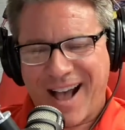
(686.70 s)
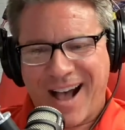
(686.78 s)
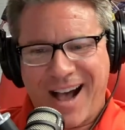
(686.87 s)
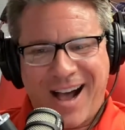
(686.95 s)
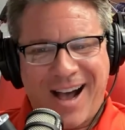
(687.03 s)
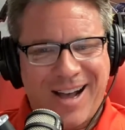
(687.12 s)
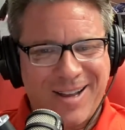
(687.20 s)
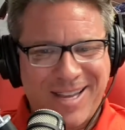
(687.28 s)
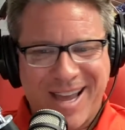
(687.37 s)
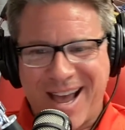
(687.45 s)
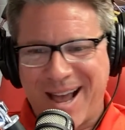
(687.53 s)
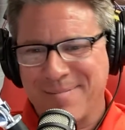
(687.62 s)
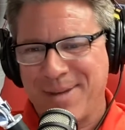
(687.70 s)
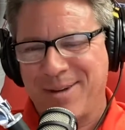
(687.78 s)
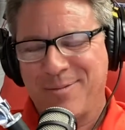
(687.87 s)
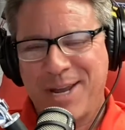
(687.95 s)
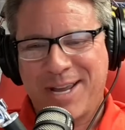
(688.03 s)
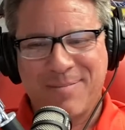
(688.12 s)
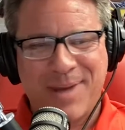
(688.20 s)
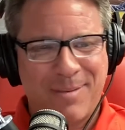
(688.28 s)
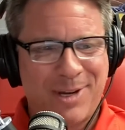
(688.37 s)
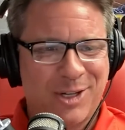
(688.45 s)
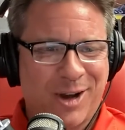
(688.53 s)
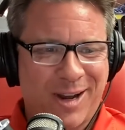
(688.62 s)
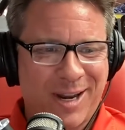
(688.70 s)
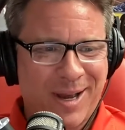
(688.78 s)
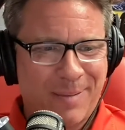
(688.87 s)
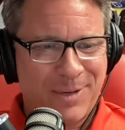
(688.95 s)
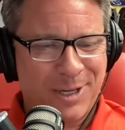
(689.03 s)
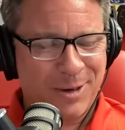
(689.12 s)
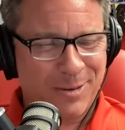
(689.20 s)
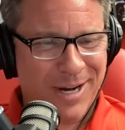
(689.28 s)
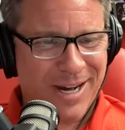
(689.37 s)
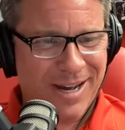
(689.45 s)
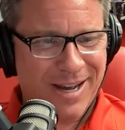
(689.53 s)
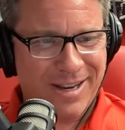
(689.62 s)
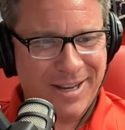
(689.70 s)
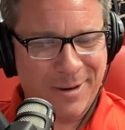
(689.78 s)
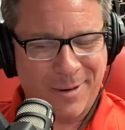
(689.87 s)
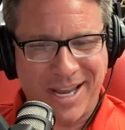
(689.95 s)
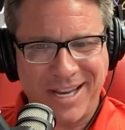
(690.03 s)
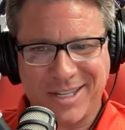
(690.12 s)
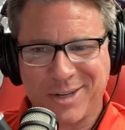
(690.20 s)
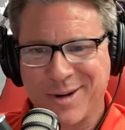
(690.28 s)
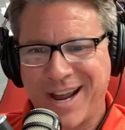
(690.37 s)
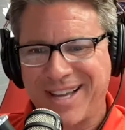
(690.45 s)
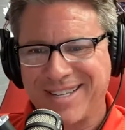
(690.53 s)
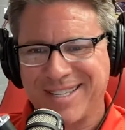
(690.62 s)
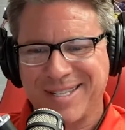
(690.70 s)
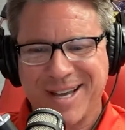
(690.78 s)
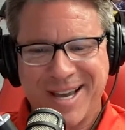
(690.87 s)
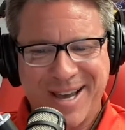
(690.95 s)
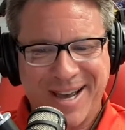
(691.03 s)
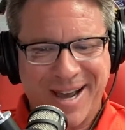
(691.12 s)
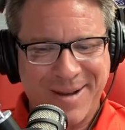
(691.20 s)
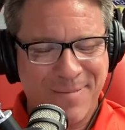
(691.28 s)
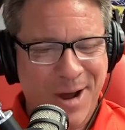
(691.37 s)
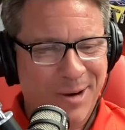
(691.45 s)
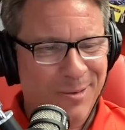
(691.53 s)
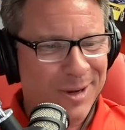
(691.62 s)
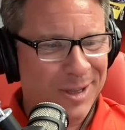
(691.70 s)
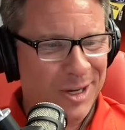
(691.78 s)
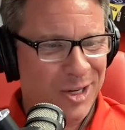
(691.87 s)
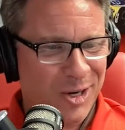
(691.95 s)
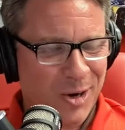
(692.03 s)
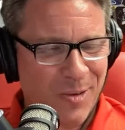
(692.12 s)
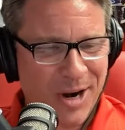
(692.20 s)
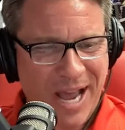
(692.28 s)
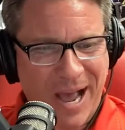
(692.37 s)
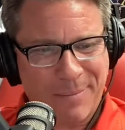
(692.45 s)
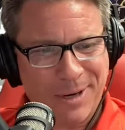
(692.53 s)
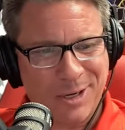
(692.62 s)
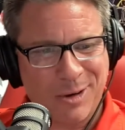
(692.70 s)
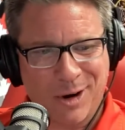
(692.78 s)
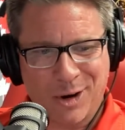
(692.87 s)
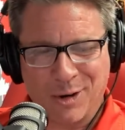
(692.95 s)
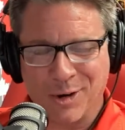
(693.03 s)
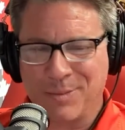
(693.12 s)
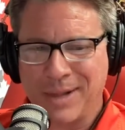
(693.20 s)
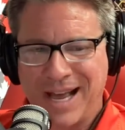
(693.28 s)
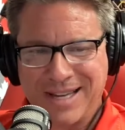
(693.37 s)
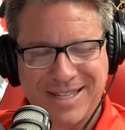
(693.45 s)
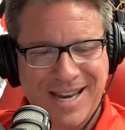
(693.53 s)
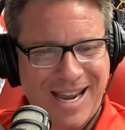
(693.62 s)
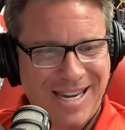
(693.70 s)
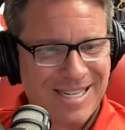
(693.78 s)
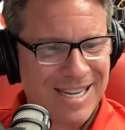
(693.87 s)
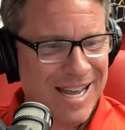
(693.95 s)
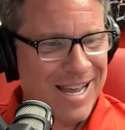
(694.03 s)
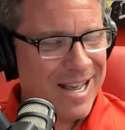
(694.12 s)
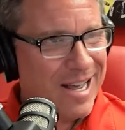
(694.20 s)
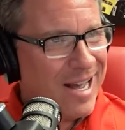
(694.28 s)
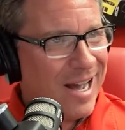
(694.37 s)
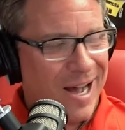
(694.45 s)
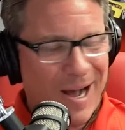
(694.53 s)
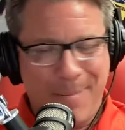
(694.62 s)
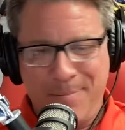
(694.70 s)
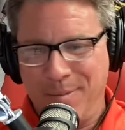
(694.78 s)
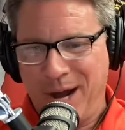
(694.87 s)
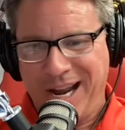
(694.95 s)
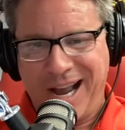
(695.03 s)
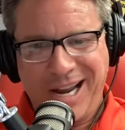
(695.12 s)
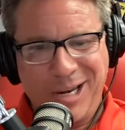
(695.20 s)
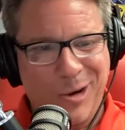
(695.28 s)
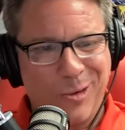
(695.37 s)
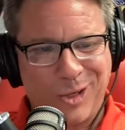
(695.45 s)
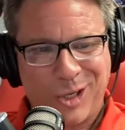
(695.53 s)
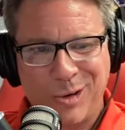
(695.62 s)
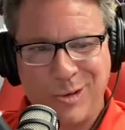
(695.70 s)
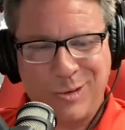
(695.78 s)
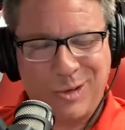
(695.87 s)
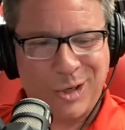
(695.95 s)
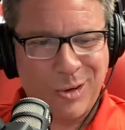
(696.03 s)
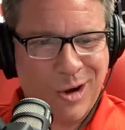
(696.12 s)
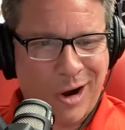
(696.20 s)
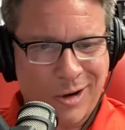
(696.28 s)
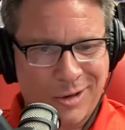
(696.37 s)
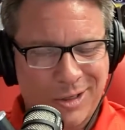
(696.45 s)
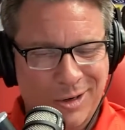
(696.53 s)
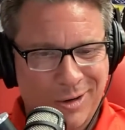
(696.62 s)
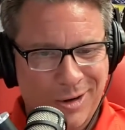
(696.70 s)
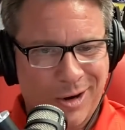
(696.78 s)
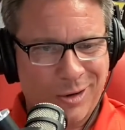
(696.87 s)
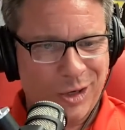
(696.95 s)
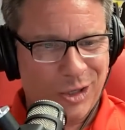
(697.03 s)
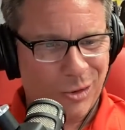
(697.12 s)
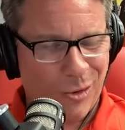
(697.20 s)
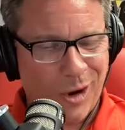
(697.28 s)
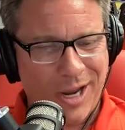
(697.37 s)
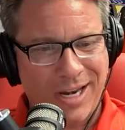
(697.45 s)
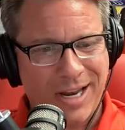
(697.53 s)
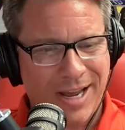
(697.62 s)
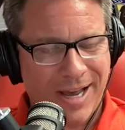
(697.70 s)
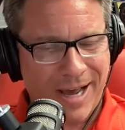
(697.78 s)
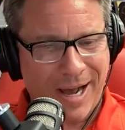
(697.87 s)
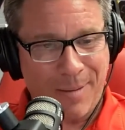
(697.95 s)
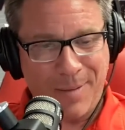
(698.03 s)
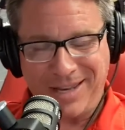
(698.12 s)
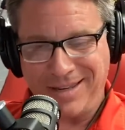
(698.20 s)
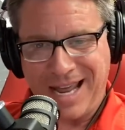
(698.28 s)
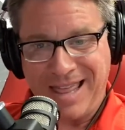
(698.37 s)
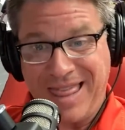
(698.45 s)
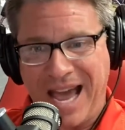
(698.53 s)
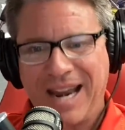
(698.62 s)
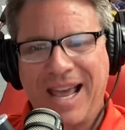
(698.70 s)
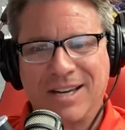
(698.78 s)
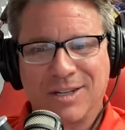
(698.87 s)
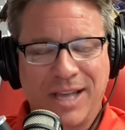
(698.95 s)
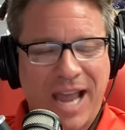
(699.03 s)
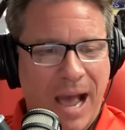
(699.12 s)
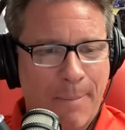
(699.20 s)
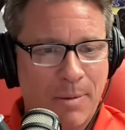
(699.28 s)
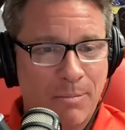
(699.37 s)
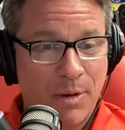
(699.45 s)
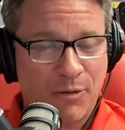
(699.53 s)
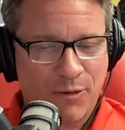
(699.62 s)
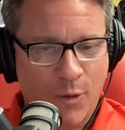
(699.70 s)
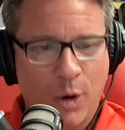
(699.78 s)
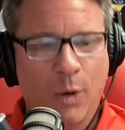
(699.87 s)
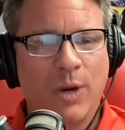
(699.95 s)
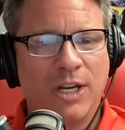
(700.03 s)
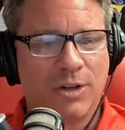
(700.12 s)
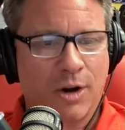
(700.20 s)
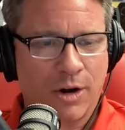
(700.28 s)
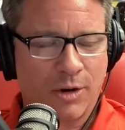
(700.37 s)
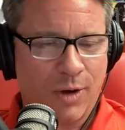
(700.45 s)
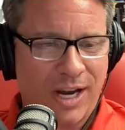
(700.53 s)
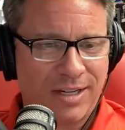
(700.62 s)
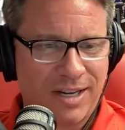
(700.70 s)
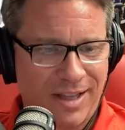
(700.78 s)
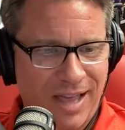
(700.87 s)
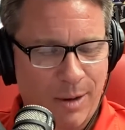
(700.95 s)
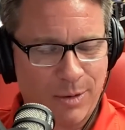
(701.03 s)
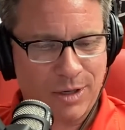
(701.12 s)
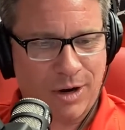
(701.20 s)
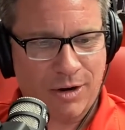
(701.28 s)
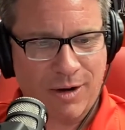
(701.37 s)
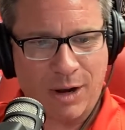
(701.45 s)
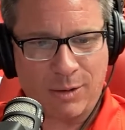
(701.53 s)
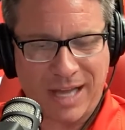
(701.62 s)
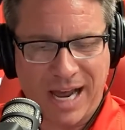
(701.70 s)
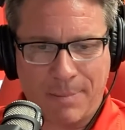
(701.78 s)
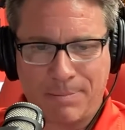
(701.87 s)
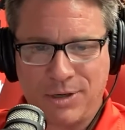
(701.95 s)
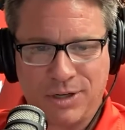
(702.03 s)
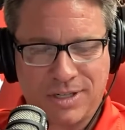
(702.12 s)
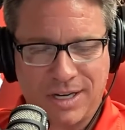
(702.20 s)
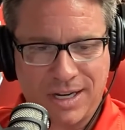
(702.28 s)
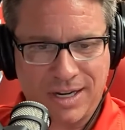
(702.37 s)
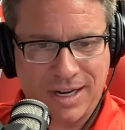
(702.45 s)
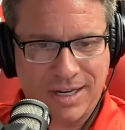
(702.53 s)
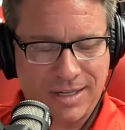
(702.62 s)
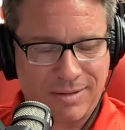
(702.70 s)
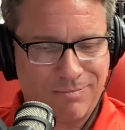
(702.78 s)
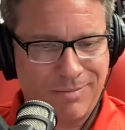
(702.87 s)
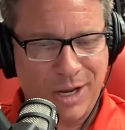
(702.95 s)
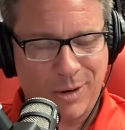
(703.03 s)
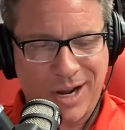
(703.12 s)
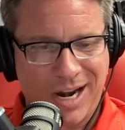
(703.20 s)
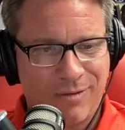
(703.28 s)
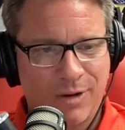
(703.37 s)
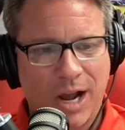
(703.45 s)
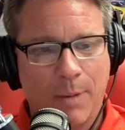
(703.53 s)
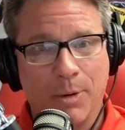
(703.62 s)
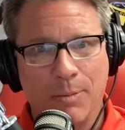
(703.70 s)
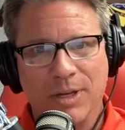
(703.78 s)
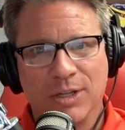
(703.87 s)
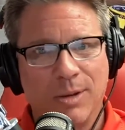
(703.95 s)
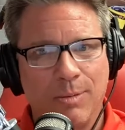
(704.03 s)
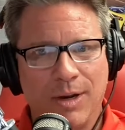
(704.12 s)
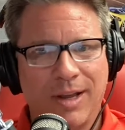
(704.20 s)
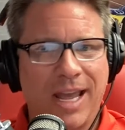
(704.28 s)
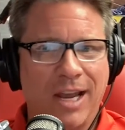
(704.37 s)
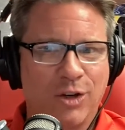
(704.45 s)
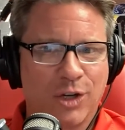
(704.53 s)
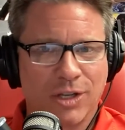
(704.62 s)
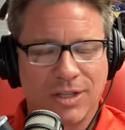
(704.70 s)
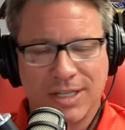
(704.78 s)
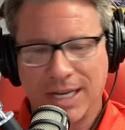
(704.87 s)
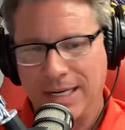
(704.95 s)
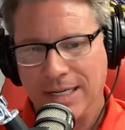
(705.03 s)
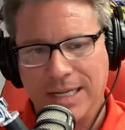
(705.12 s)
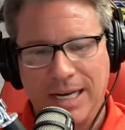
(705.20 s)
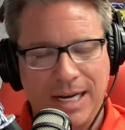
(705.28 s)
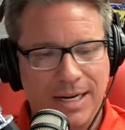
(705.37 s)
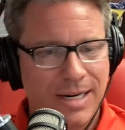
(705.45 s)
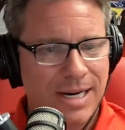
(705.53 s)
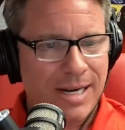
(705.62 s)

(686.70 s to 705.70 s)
Yeah, I mean, we can maybe chalk it up to heat stress. I'm not really sure what happened to our group last night. I know two carts are destroyed, and that actually happened before we started racing. That was on our outlap, just kind of a couple miscommunications and a